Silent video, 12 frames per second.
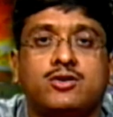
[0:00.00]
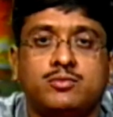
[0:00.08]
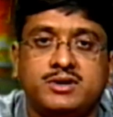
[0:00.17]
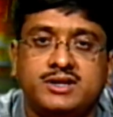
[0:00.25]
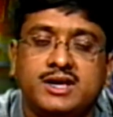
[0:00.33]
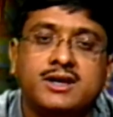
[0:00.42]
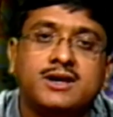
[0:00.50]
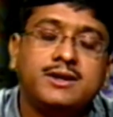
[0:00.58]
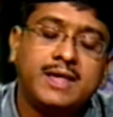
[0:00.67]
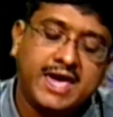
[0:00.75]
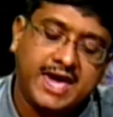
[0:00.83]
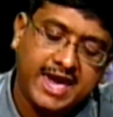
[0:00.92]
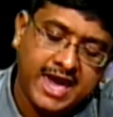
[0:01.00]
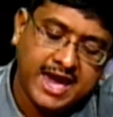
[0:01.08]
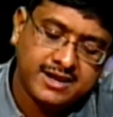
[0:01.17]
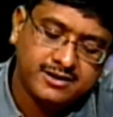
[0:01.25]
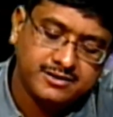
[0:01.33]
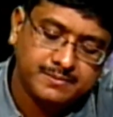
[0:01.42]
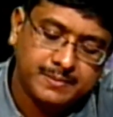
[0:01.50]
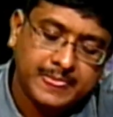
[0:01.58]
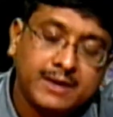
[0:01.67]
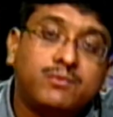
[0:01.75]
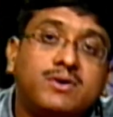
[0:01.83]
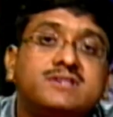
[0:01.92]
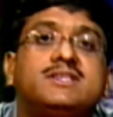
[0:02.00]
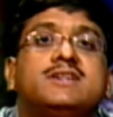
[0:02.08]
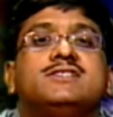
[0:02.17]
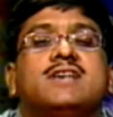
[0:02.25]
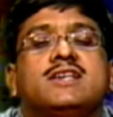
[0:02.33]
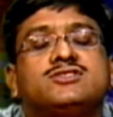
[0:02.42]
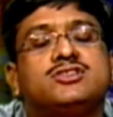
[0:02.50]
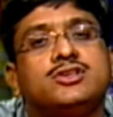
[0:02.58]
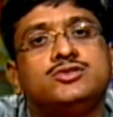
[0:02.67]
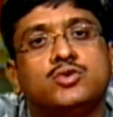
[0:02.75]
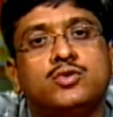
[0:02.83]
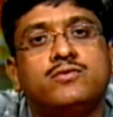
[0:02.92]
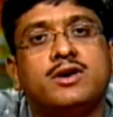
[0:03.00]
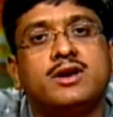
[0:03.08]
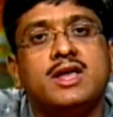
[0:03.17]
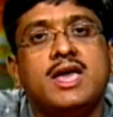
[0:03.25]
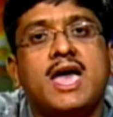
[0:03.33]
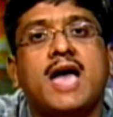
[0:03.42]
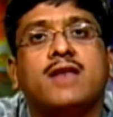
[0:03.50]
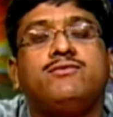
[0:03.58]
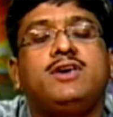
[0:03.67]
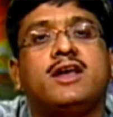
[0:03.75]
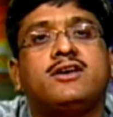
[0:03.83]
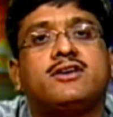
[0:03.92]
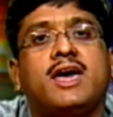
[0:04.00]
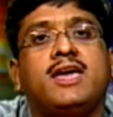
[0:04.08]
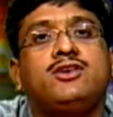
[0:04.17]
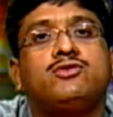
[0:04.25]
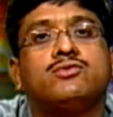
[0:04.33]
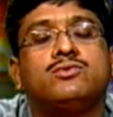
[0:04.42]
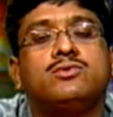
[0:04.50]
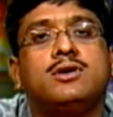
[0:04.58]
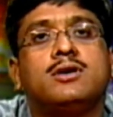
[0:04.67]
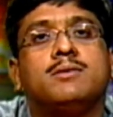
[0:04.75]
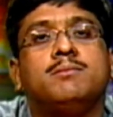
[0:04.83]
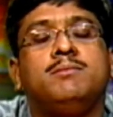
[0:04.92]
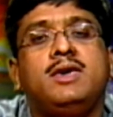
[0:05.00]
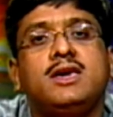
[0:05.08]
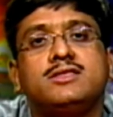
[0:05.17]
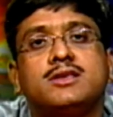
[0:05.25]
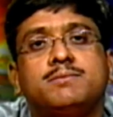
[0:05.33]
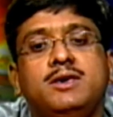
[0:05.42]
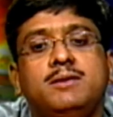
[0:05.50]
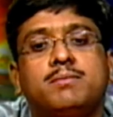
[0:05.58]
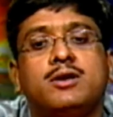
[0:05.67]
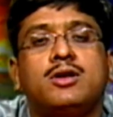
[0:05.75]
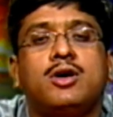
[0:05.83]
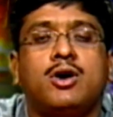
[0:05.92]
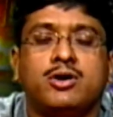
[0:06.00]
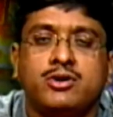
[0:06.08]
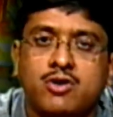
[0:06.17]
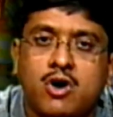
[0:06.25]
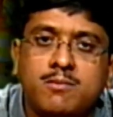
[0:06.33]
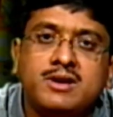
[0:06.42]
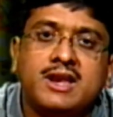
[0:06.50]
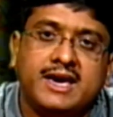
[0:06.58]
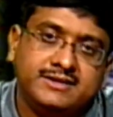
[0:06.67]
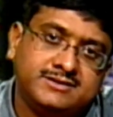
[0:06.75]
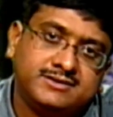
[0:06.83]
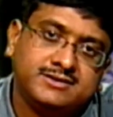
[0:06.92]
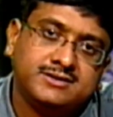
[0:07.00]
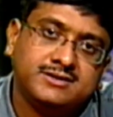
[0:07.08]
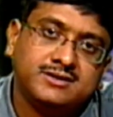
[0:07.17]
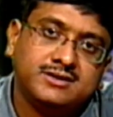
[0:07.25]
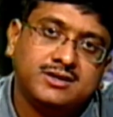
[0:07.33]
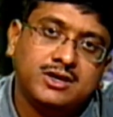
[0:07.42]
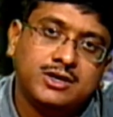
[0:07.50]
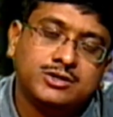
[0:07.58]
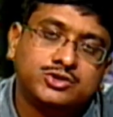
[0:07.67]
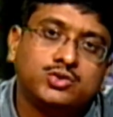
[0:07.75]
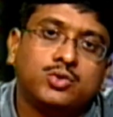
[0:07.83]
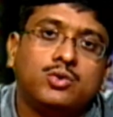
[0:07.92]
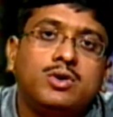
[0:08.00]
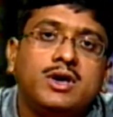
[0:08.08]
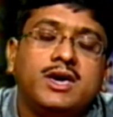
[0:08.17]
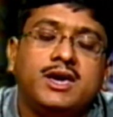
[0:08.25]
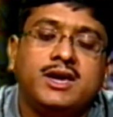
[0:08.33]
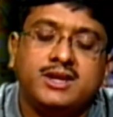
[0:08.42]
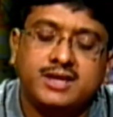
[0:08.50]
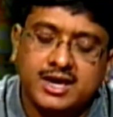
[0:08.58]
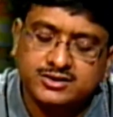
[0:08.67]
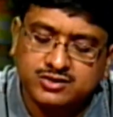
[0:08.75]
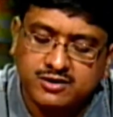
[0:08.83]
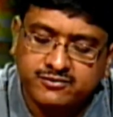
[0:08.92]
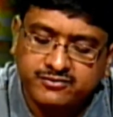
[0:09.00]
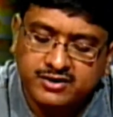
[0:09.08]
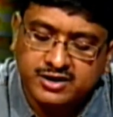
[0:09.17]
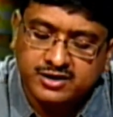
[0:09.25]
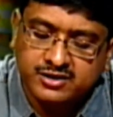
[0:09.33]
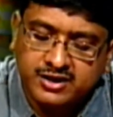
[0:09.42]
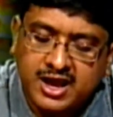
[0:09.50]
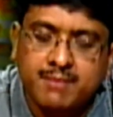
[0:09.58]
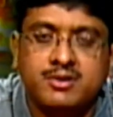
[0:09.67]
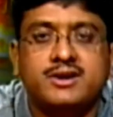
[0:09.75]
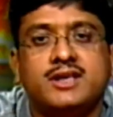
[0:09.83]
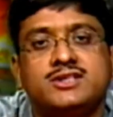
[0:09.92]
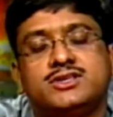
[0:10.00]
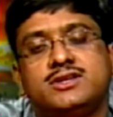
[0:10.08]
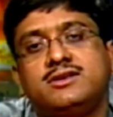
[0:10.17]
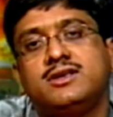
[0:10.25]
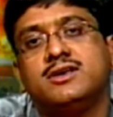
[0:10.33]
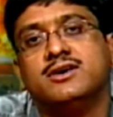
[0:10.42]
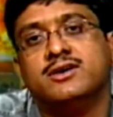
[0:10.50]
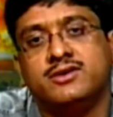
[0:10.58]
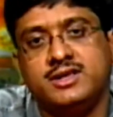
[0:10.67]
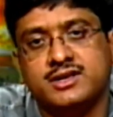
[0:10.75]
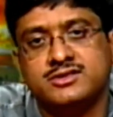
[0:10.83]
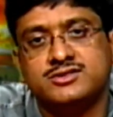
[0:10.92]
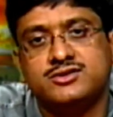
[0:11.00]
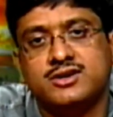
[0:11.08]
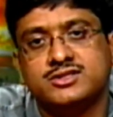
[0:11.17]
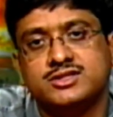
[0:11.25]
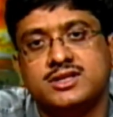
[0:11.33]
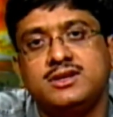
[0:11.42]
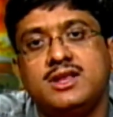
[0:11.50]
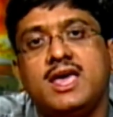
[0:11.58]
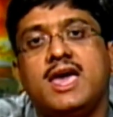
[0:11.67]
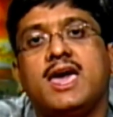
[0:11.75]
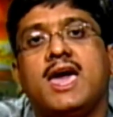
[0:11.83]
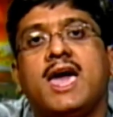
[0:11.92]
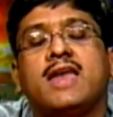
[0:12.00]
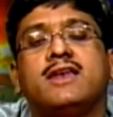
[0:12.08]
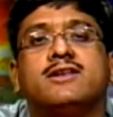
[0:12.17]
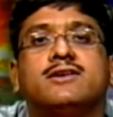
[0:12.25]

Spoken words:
to be taken, and once the disaster is over and we are trying to make the people normalized. So in case of rehabilitation, reconstruction and